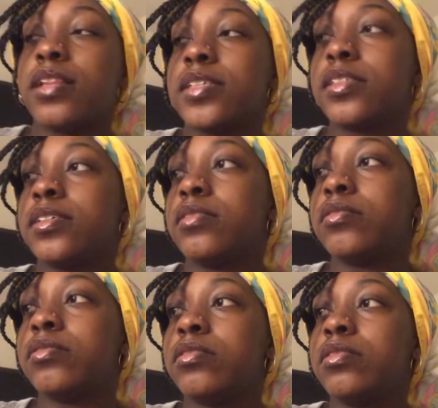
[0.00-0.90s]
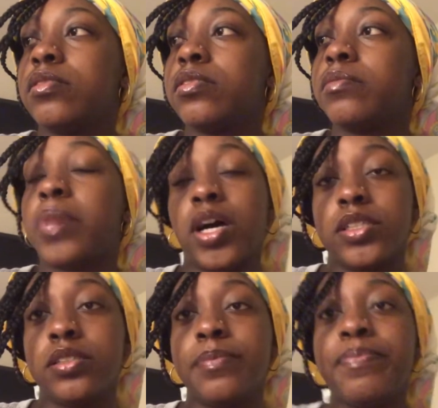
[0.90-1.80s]
Alexa,
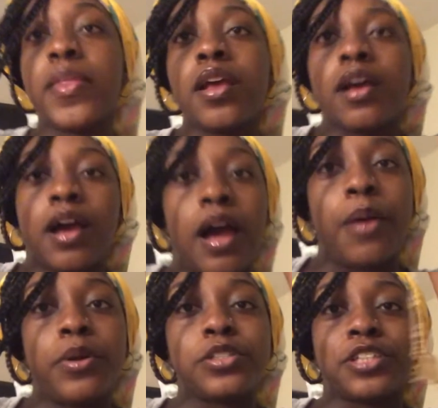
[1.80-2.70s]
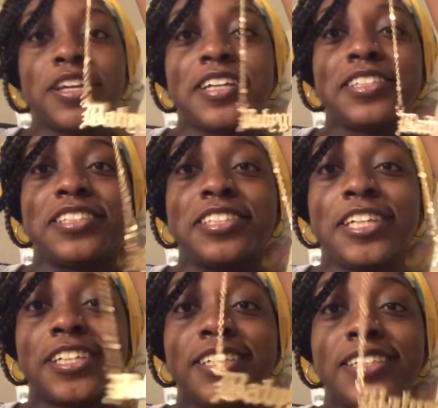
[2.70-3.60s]
pause. I want to show you guys this
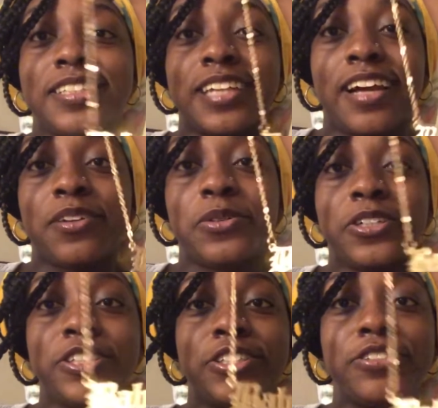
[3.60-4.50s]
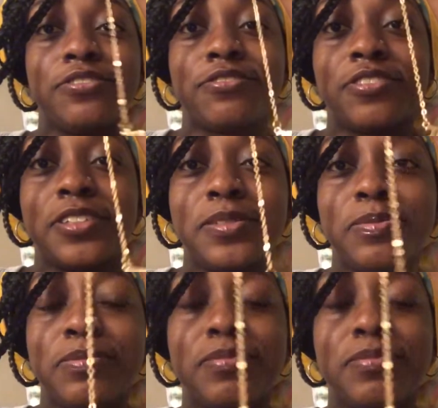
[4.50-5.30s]
necklace I ordered from